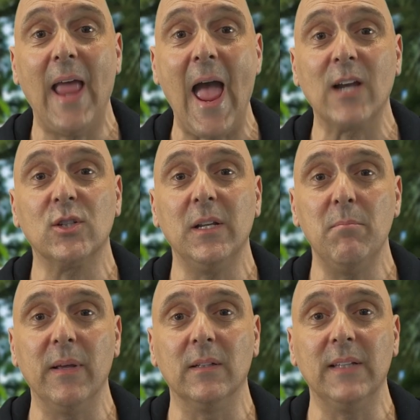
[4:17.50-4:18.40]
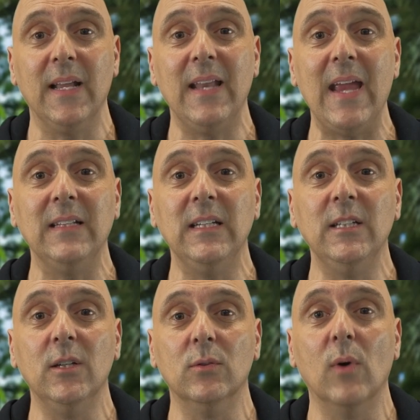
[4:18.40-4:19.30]
actually build an
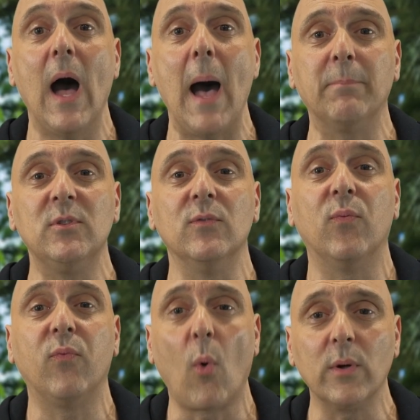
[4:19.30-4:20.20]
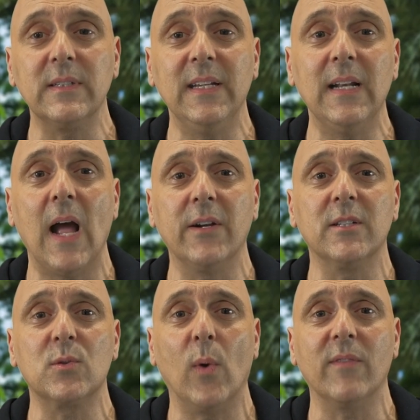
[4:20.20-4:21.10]
ADU up to 1,400
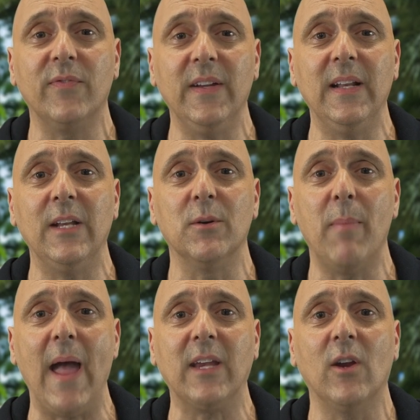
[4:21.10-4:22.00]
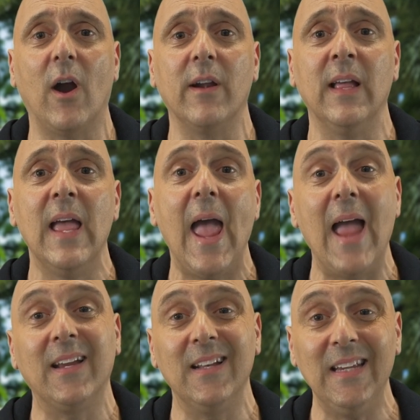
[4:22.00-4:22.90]
square feet in your backyard,
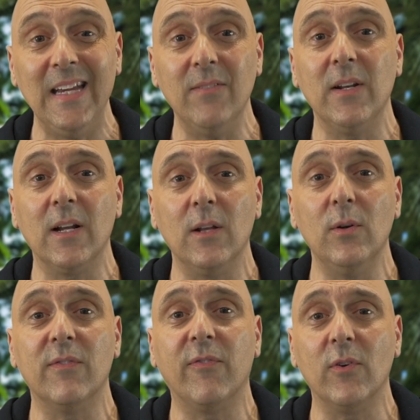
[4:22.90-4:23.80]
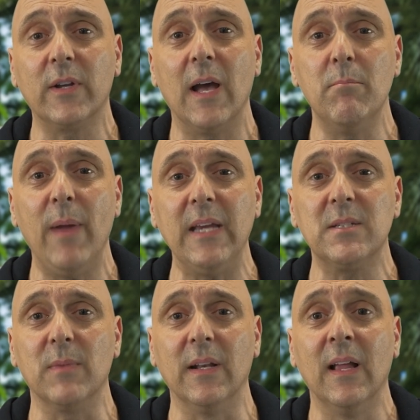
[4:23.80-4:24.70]
and can even include a full cut
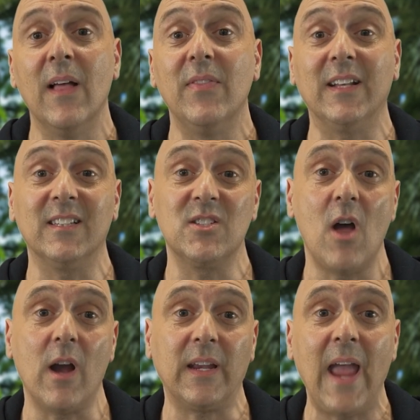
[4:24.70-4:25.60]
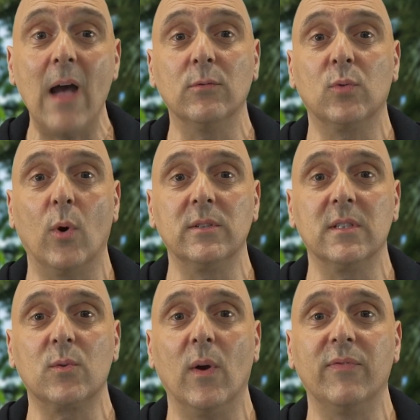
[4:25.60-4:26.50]
basement that does not count towards the
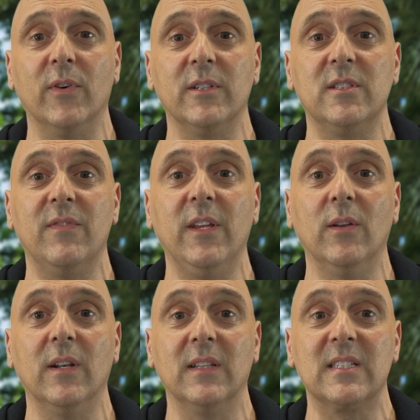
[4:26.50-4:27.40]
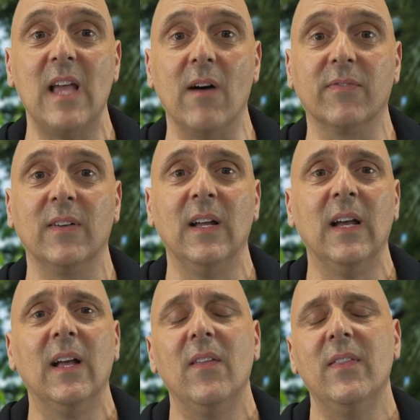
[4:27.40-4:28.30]
square footage of the unit itself.
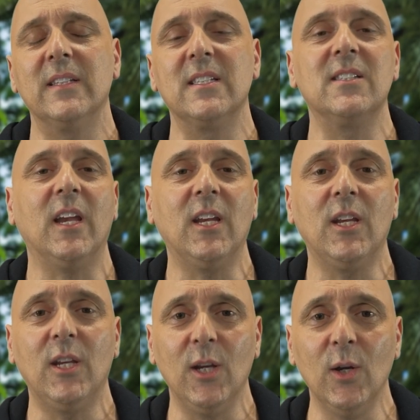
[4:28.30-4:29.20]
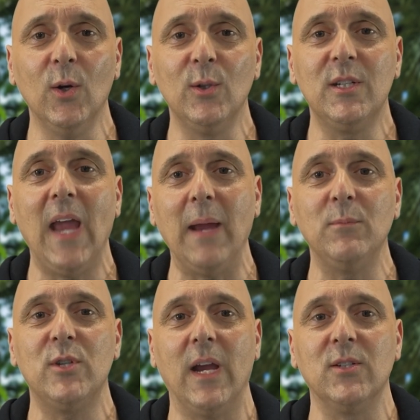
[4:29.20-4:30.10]
This is a huge game
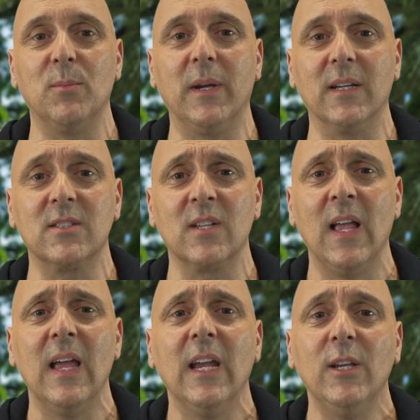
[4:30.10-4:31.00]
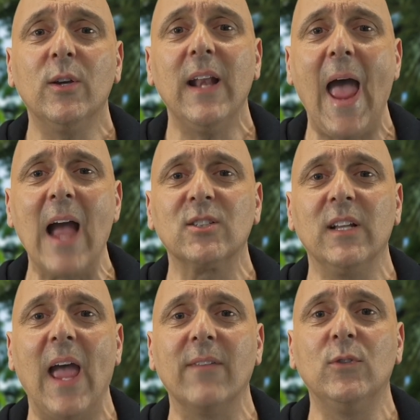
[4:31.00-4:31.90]
changer because you can actually
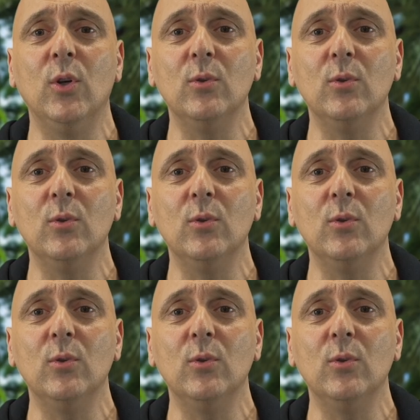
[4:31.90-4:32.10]
have two